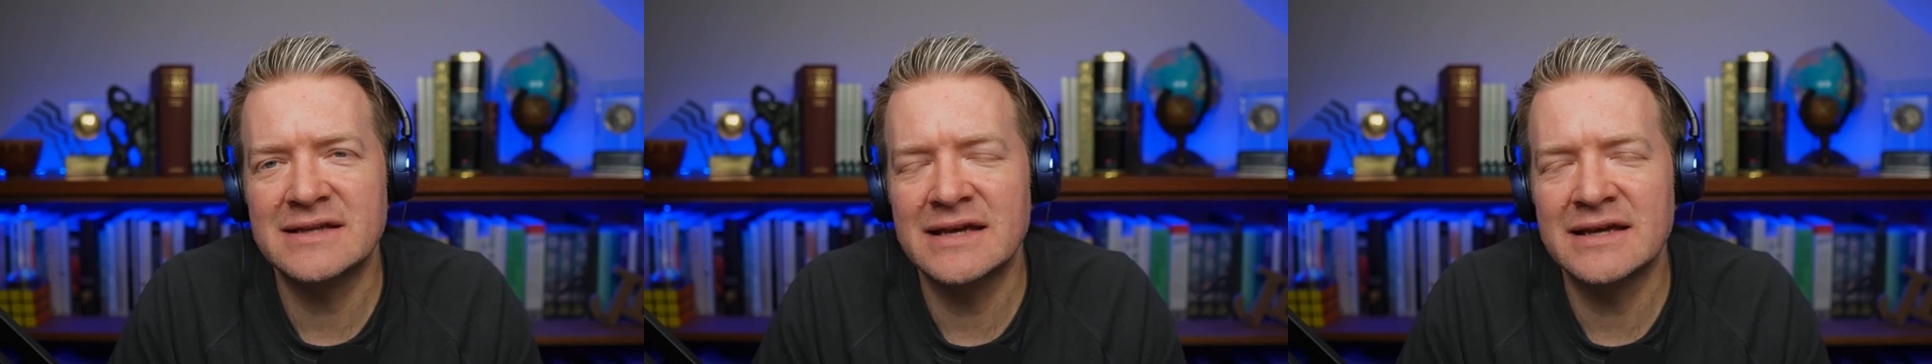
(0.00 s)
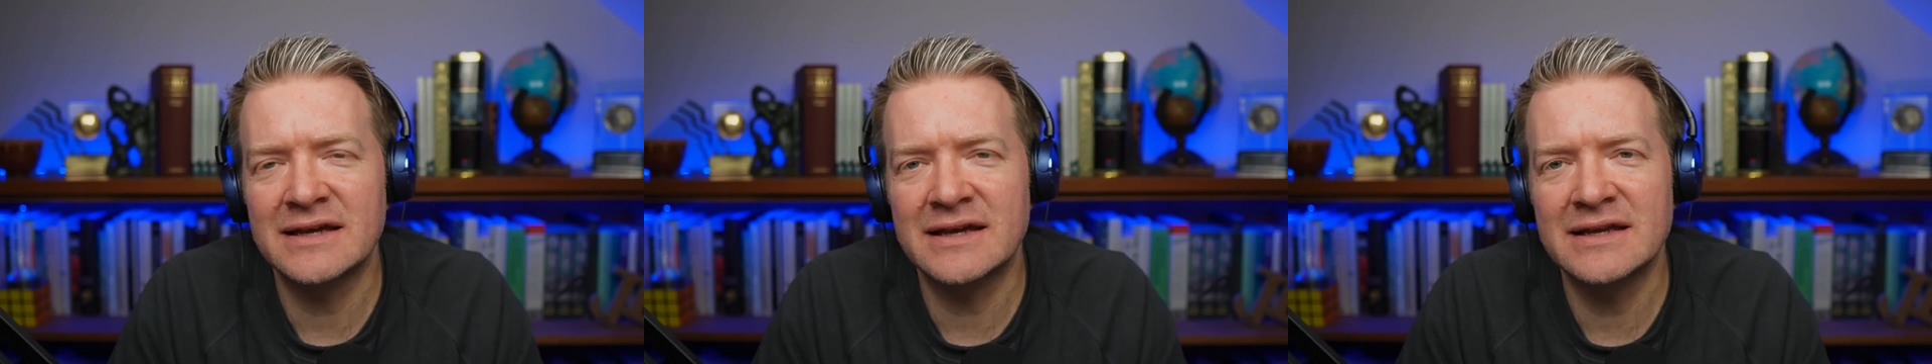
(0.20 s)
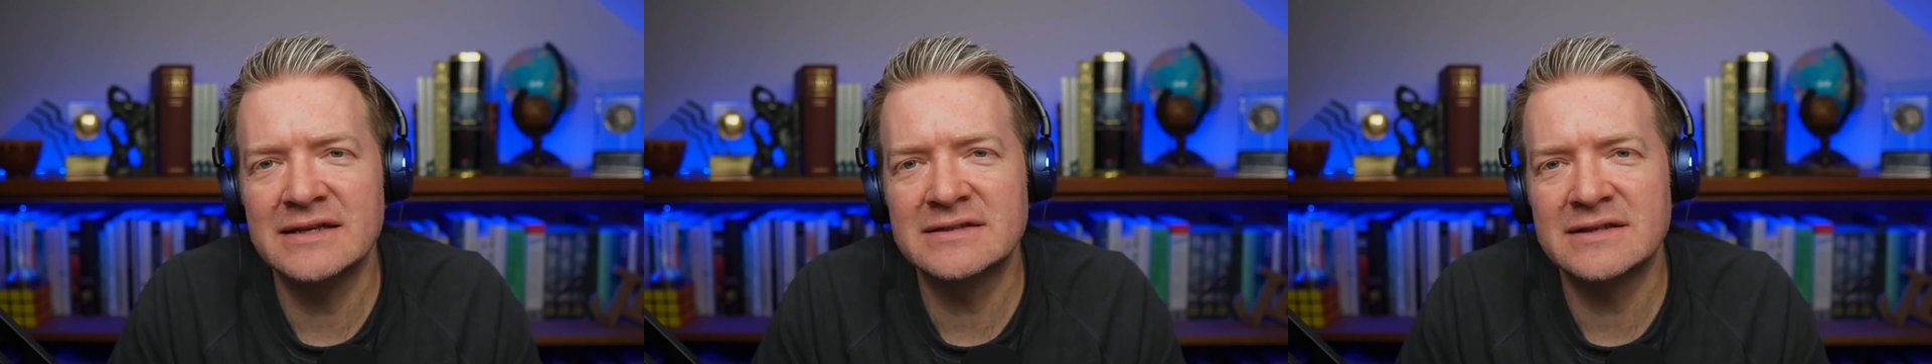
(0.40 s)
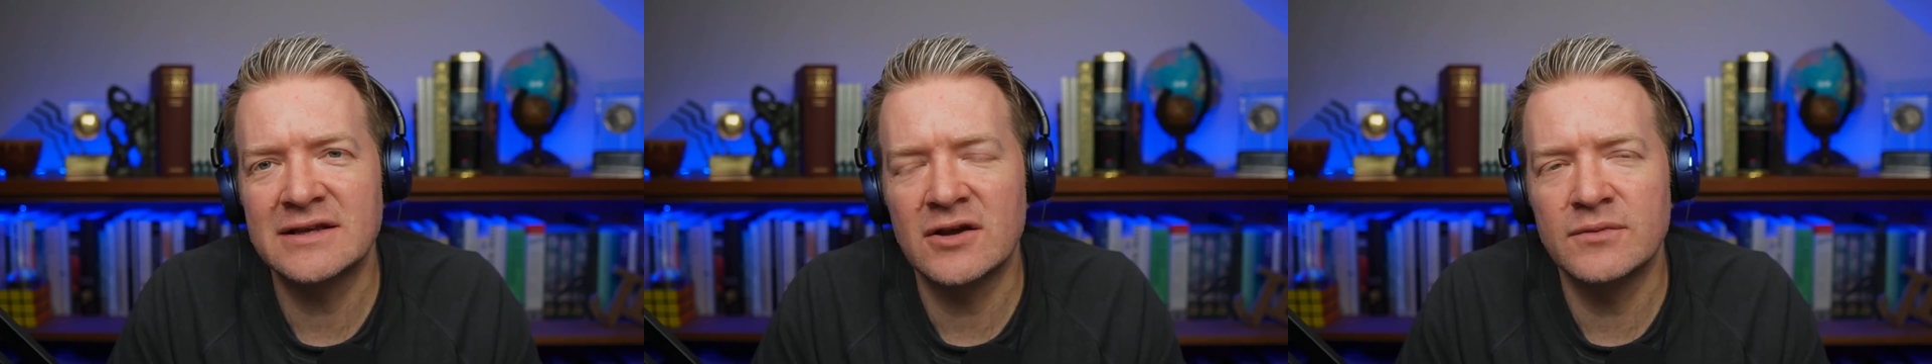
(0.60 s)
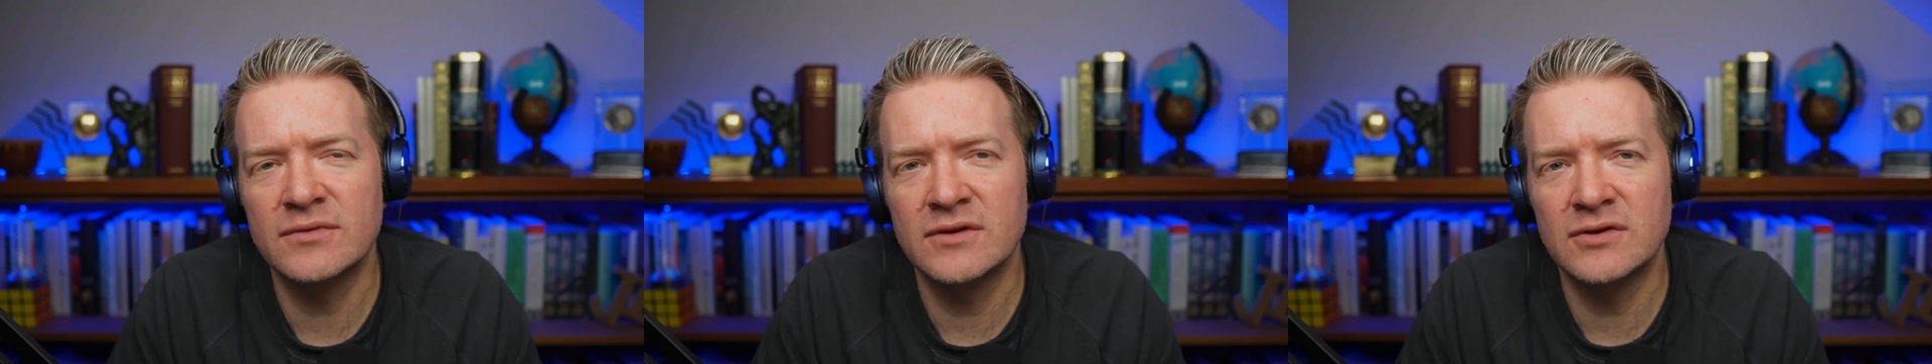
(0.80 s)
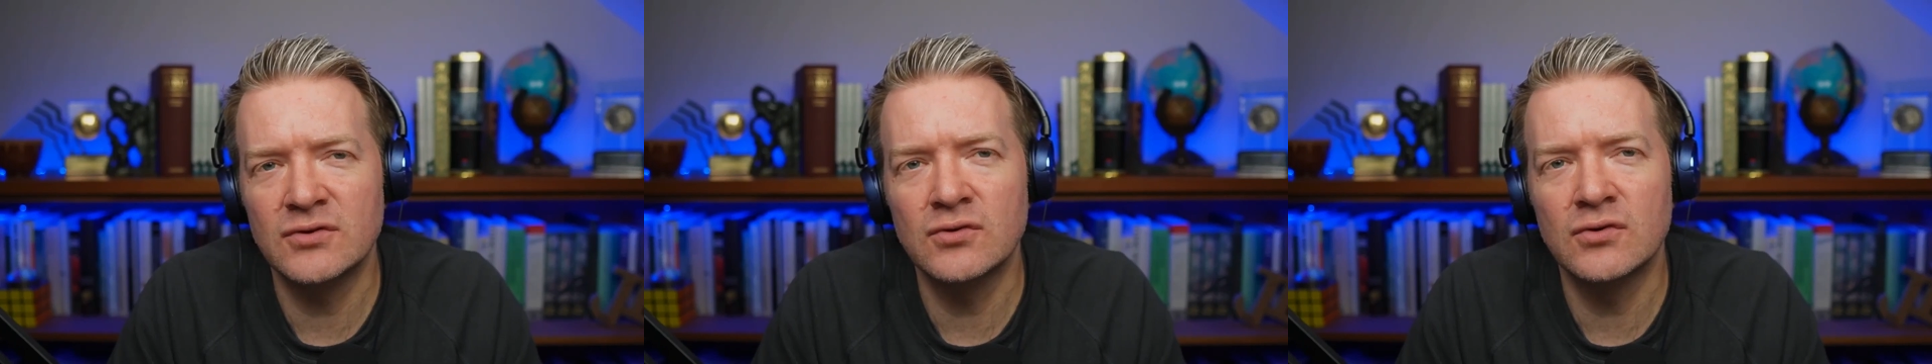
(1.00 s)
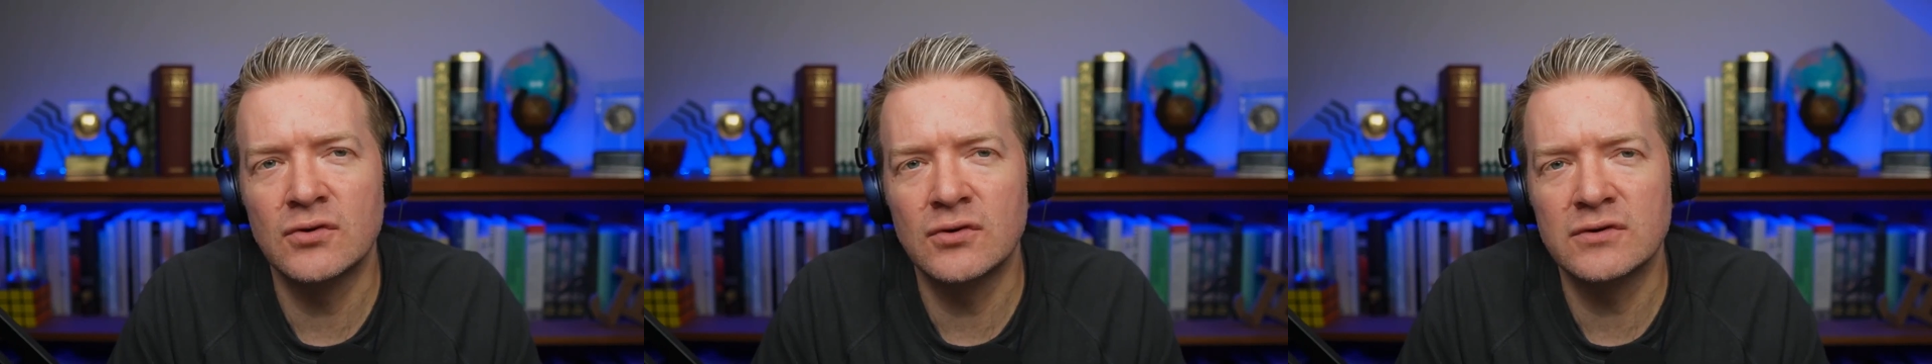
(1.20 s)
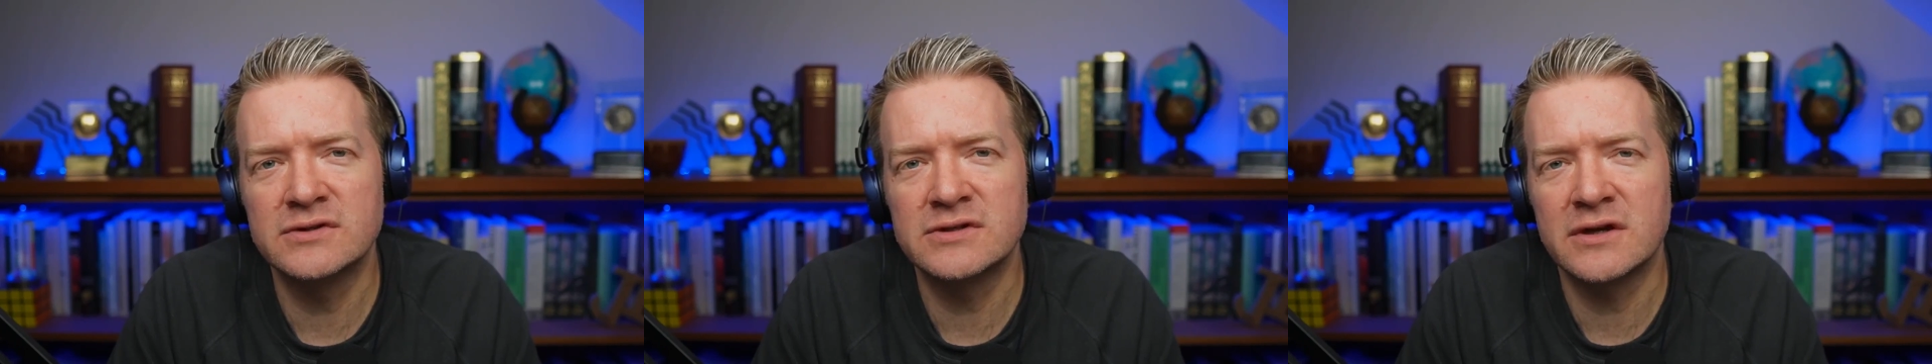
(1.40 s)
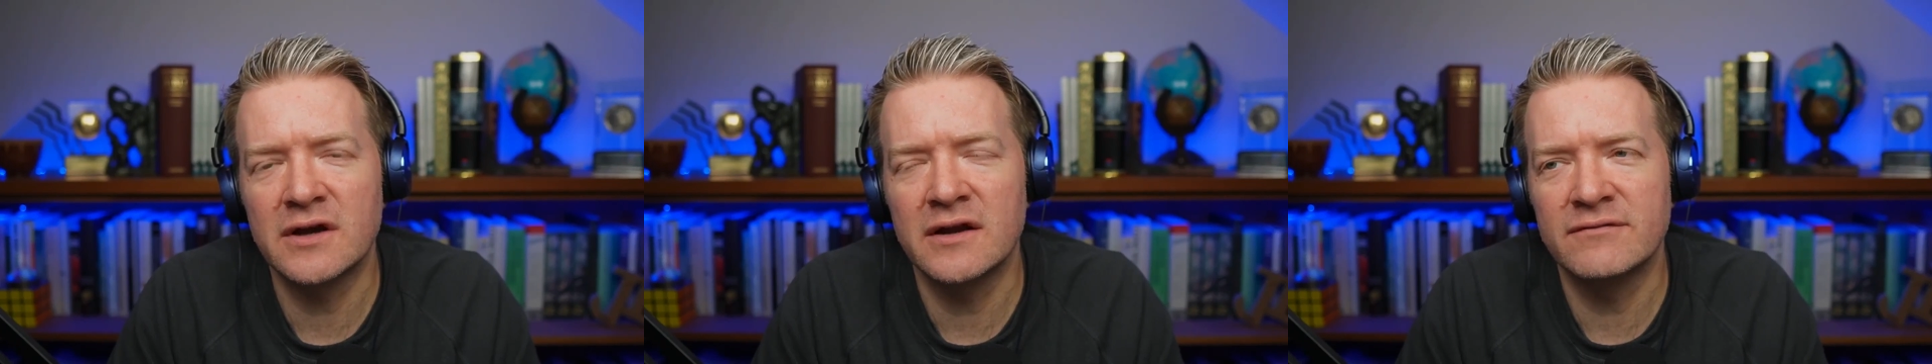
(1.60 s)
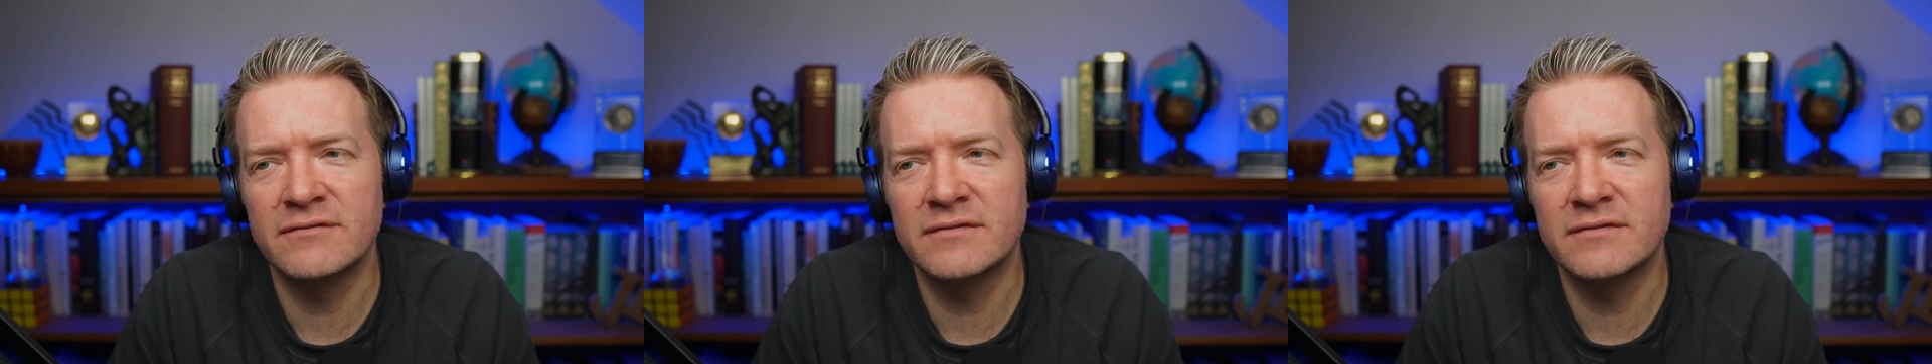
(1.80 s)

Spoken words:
can easily open the door to kind of